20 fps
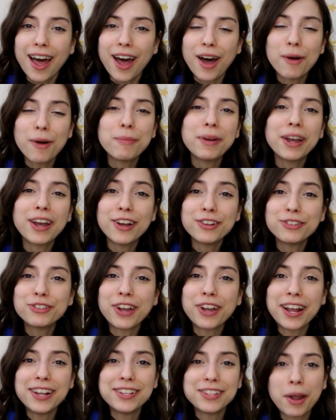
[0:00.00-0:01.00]
Oh my gosh
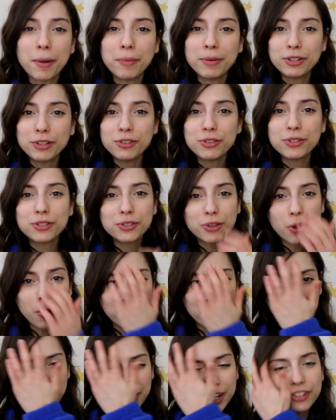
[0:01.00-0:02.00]
guys, I miss you
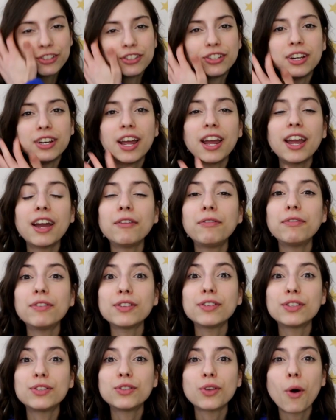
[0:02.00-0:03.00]
so much. Today I
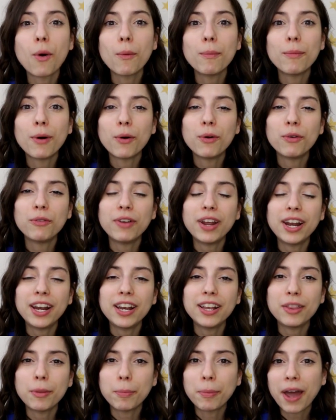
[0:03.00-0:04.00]
feel so
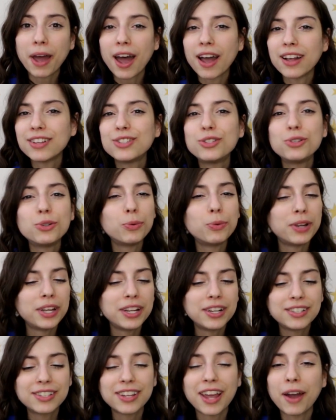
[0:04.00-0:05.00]
motivated. The past 2
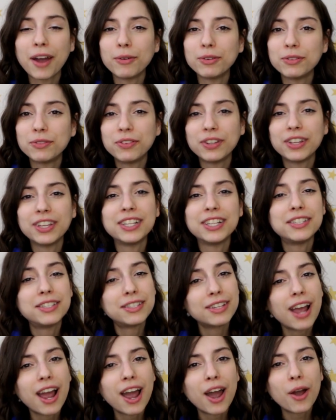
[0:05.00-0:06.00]
weeks I was feeling
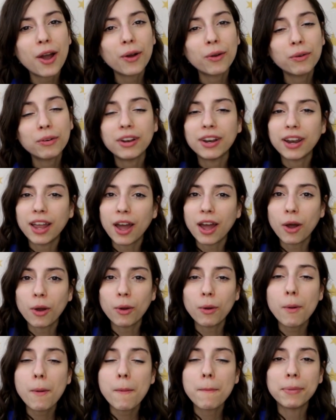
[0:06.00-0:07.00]
down and
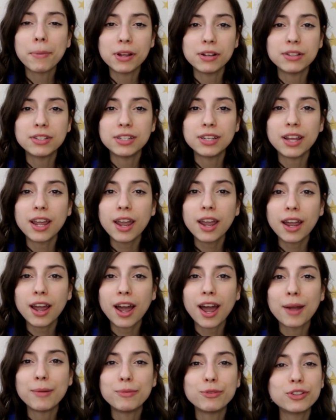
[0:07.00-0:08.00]
out, but today
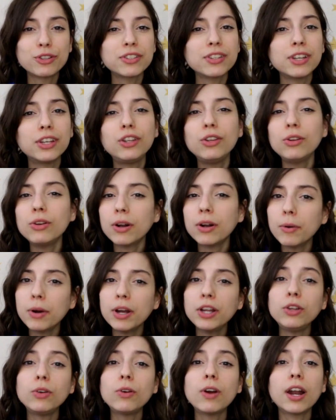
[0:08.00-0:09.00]
I'm just like, you know
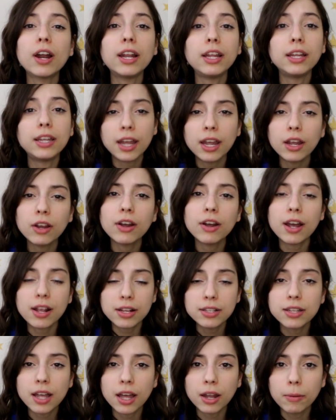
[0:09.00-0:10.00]
what, you gotta get your
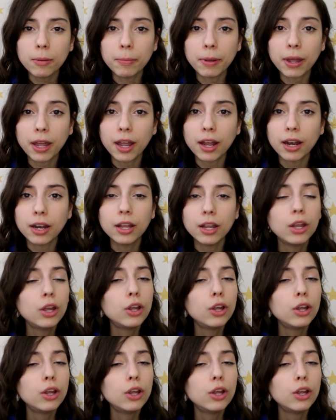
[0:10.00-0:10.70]
ass out of bed,